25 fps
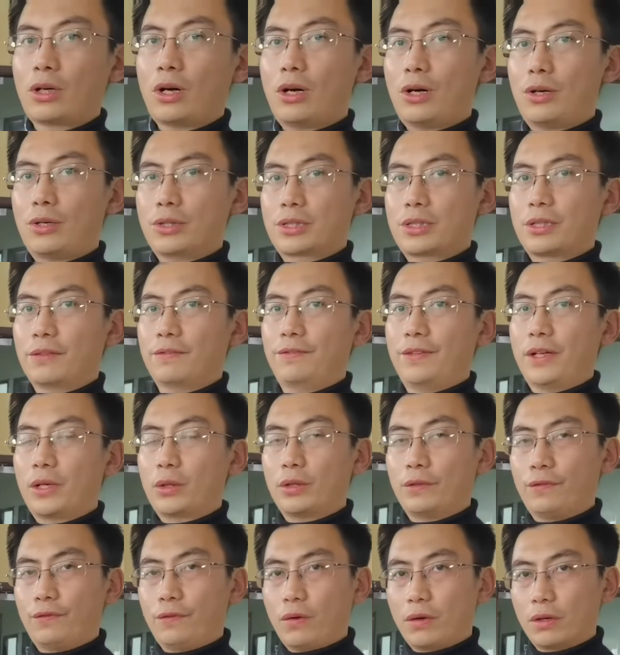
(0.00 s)
Cost
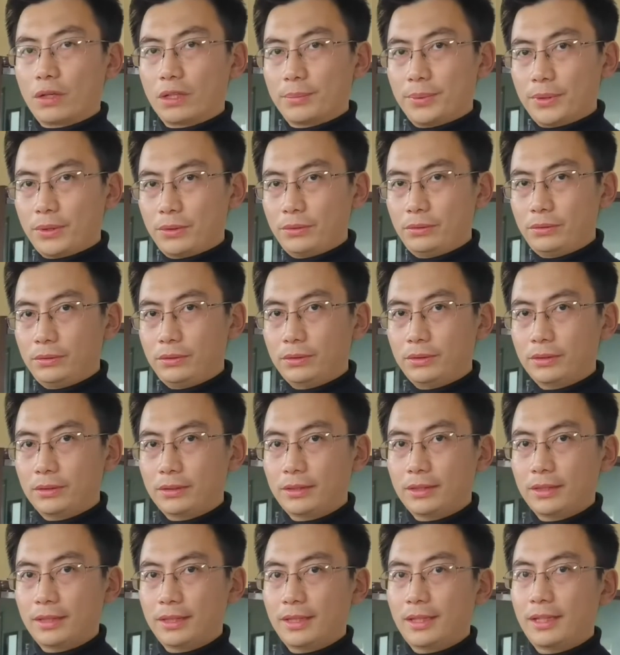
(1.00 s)
very
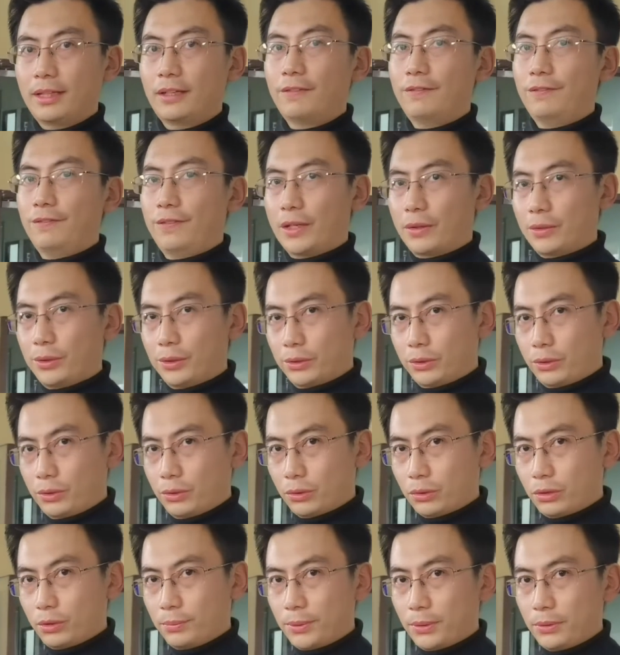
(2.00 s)
affordable, very
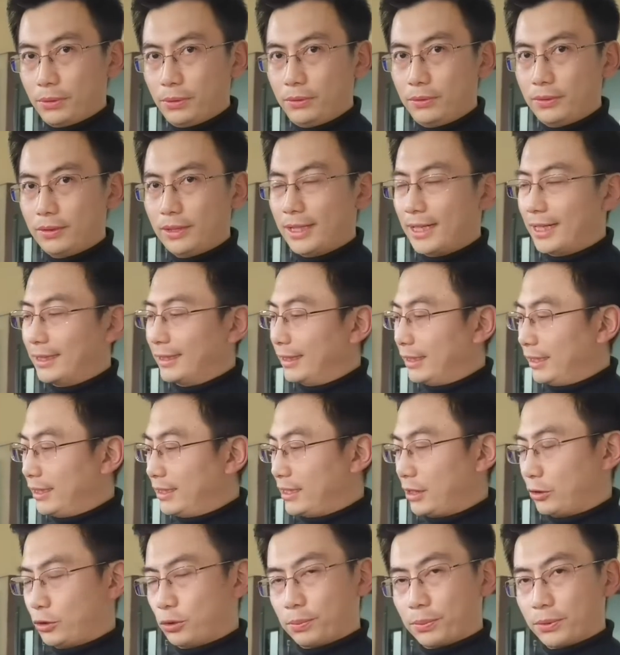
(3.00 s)
durable, and
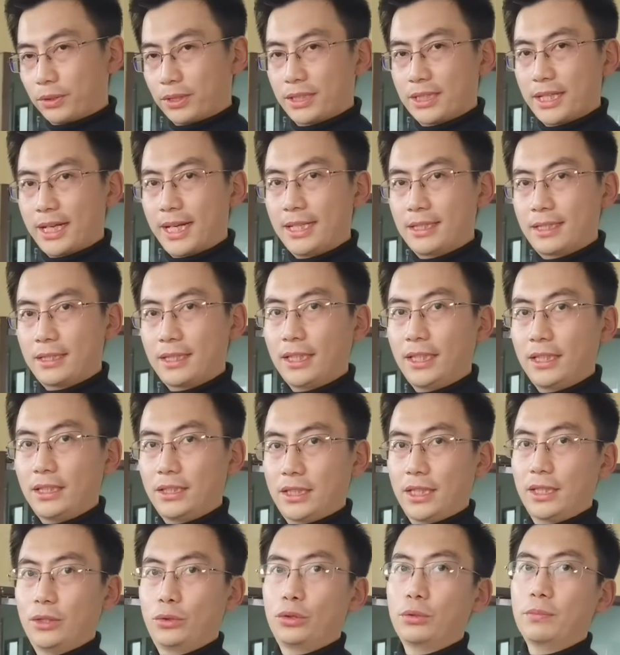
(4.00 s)
easy to process,
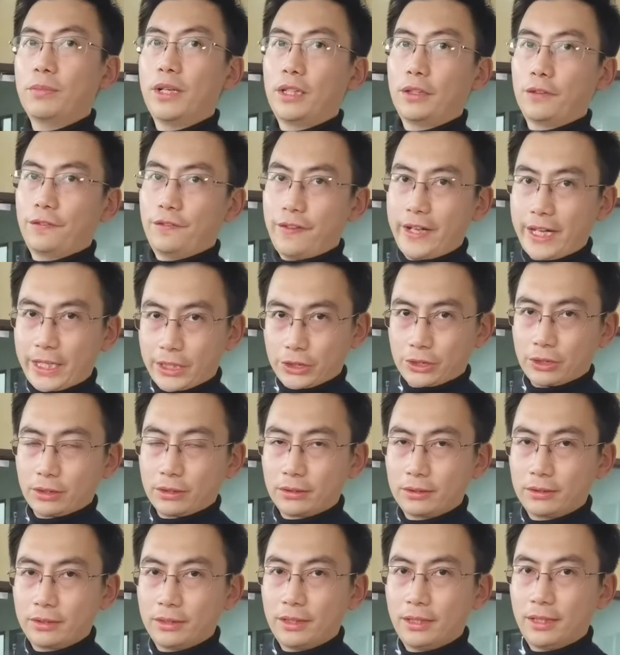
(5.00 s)
easy to
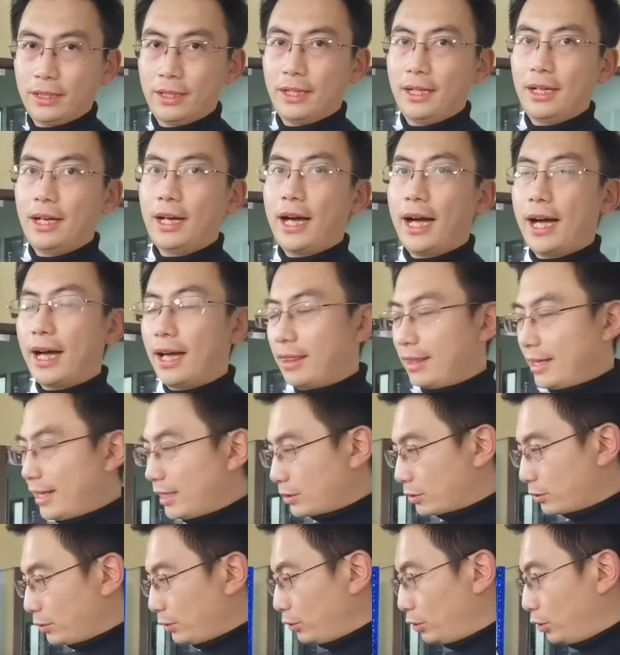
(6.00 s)
manufacture
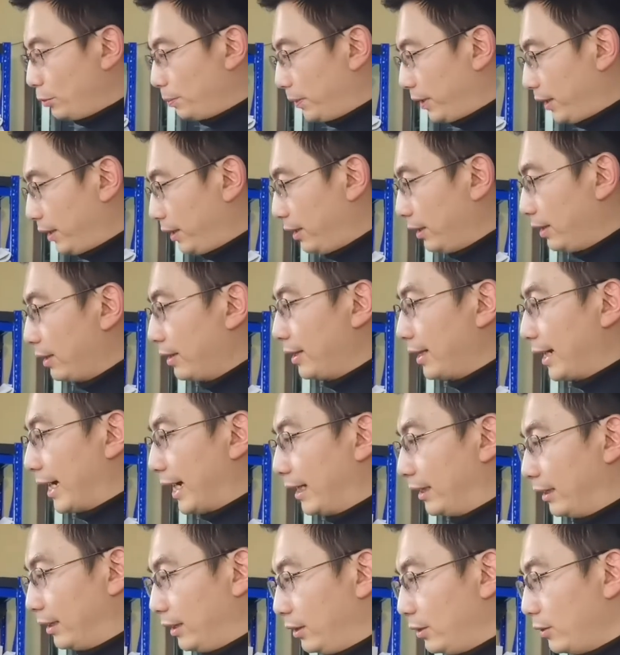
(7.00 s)
that's going to be
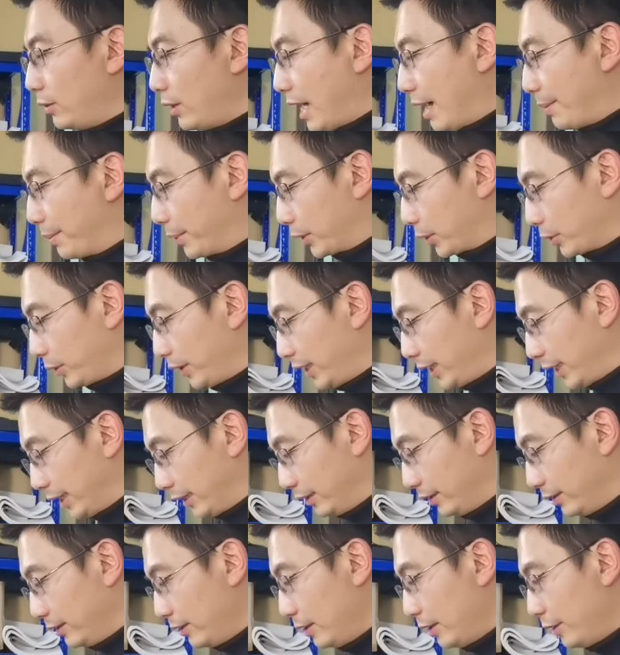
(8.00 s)
the ideal
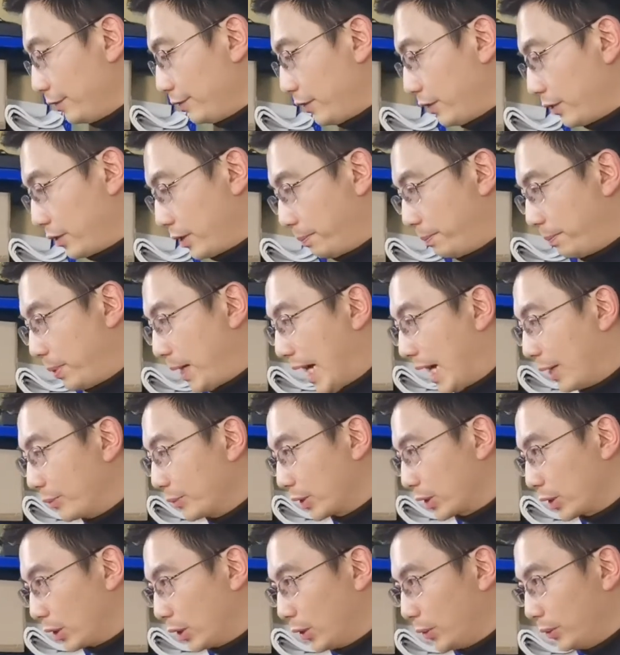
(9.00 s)
upgrading for the
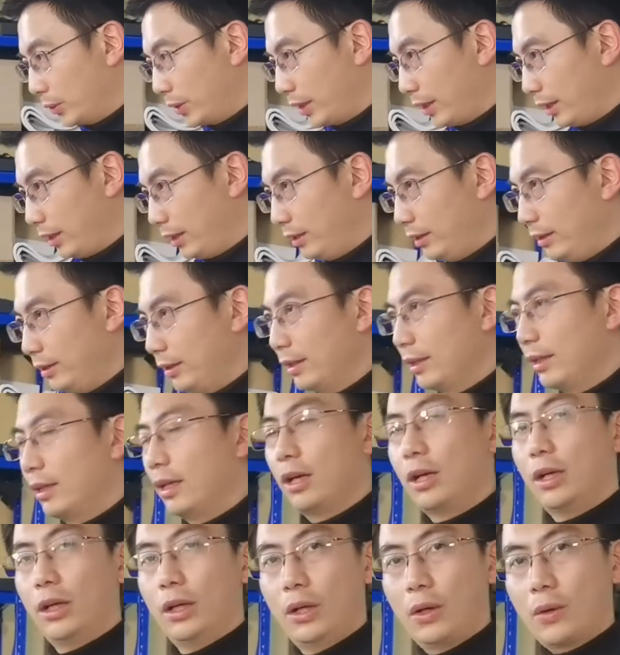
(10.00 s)
powder coating
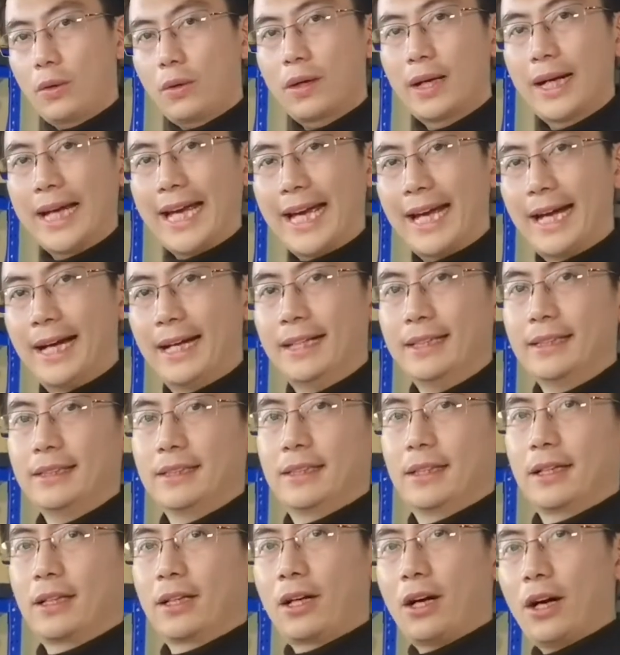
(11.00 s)
lower
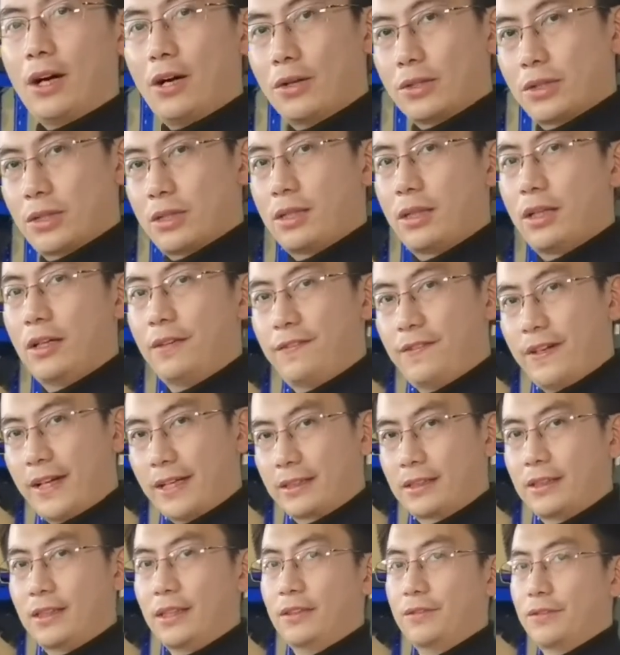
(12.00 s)
end cost
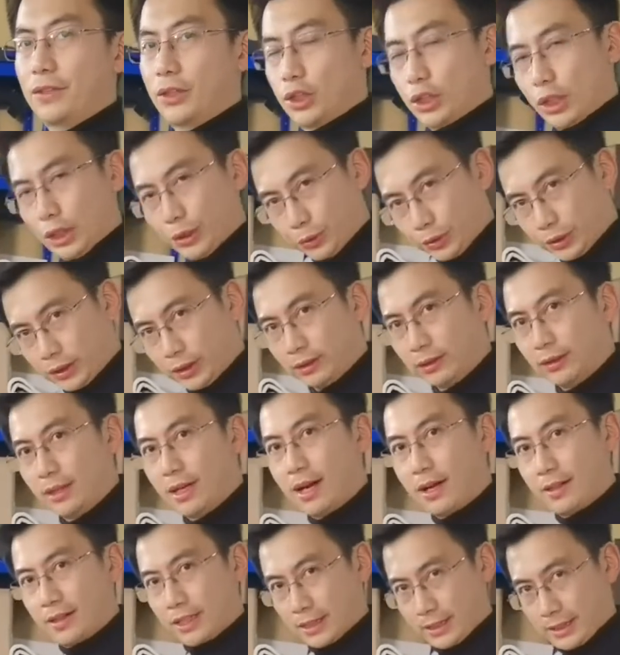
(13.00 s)
effective
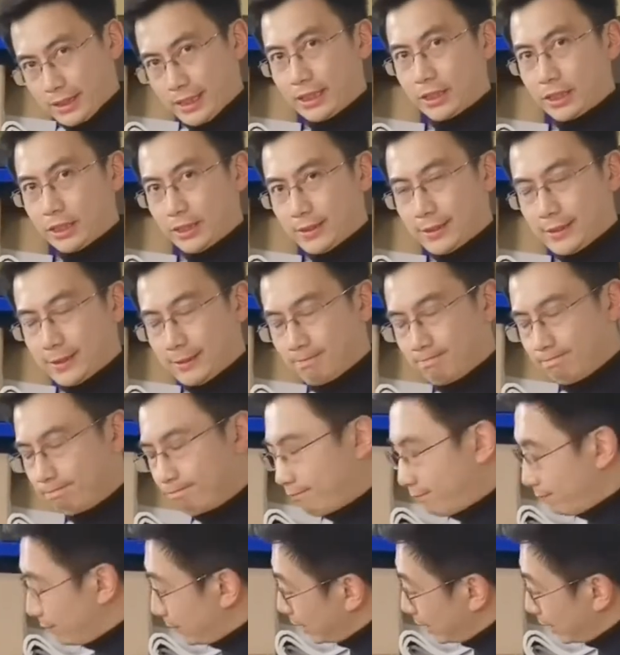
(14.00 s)
solution on these cages.